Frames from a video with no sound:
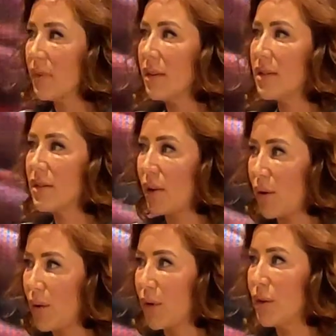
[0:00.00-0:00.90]

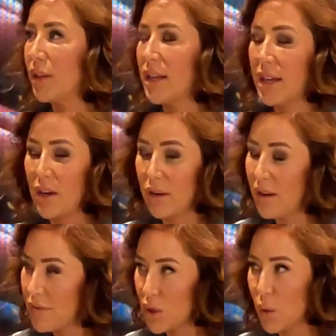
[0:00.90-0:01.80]
So you're looking at your
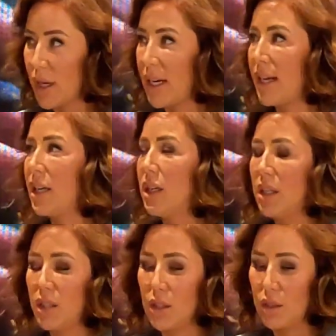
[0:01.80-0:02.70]
inventory,
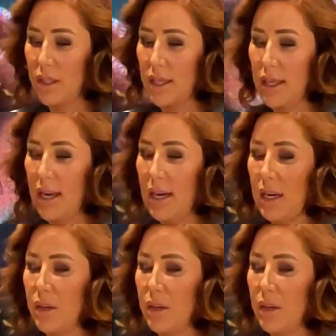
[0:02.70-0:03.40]
you're looking at